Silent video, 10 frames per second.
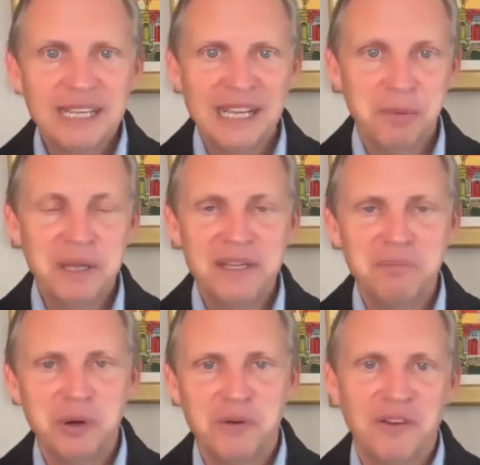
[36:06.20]
it'll be
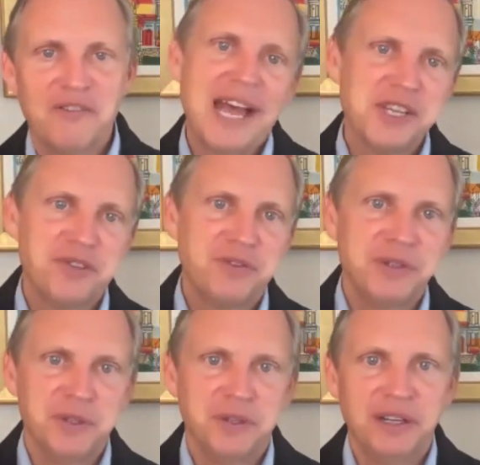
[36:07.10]
more of a fast
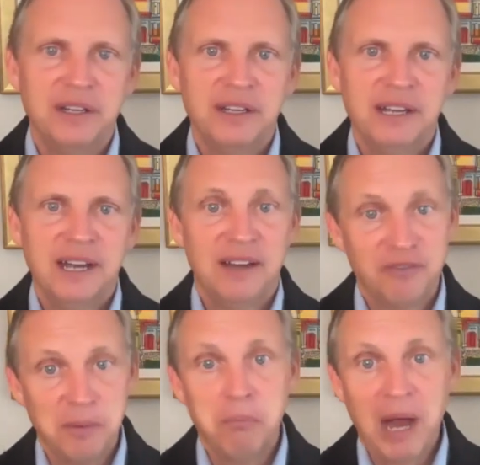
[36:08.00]
food
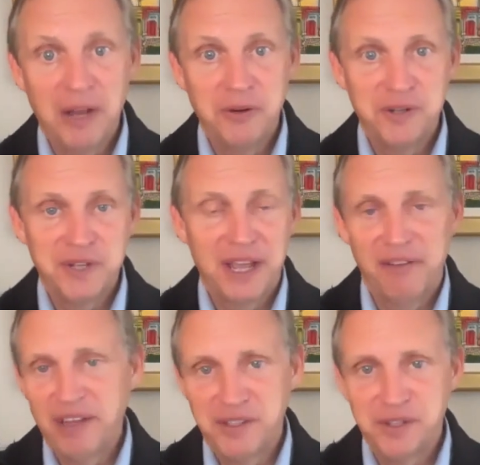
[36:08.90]
from Madras
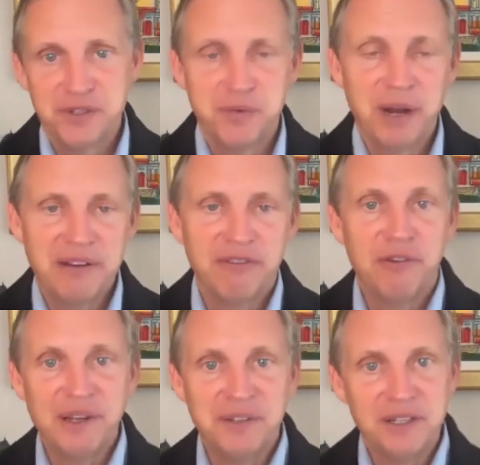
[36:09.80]
Cafe. So it's right in
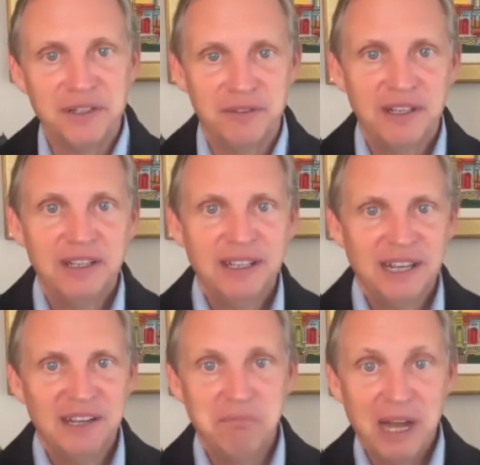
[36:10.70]
front of
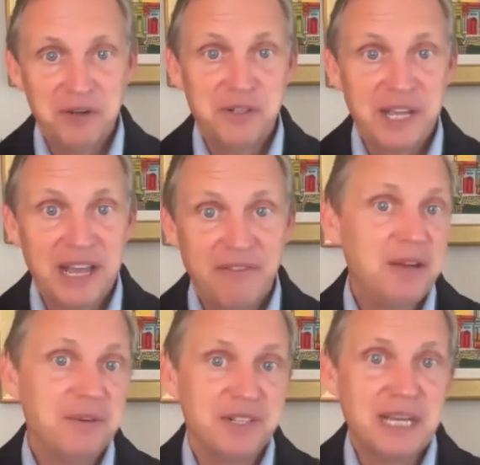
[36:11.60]
Madras
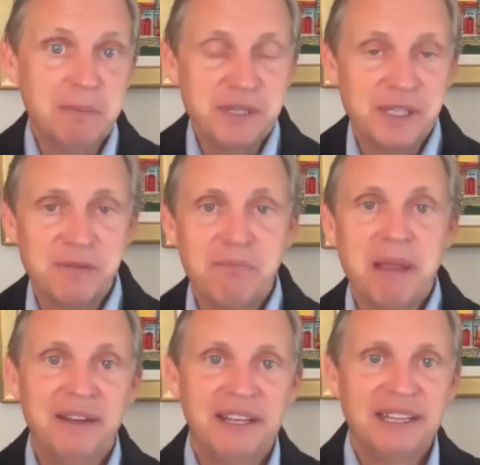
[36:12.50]
Cafe, which keeps
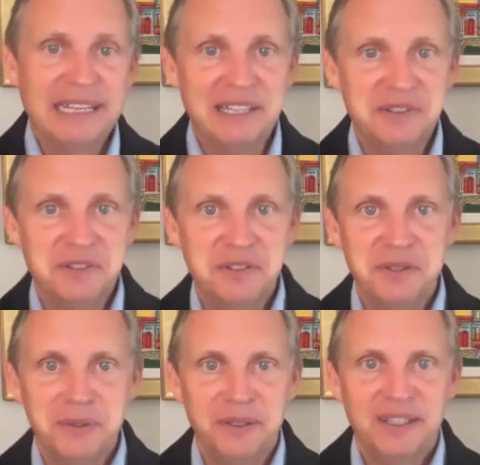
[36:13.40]
expanding
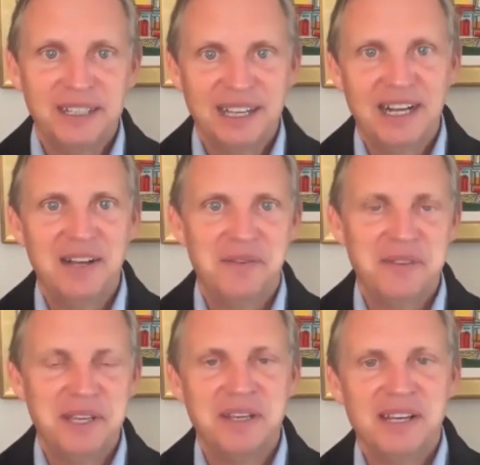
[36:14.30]
into
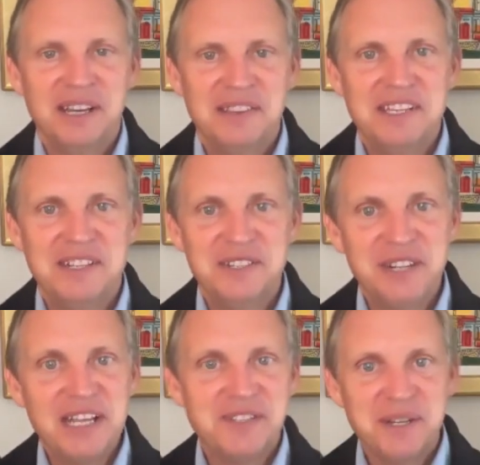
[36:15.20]
the
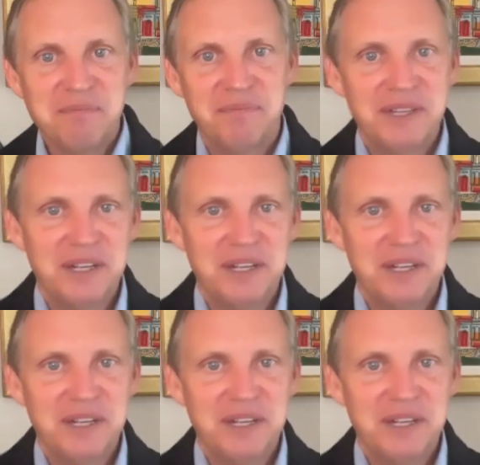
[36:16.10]
adjacent,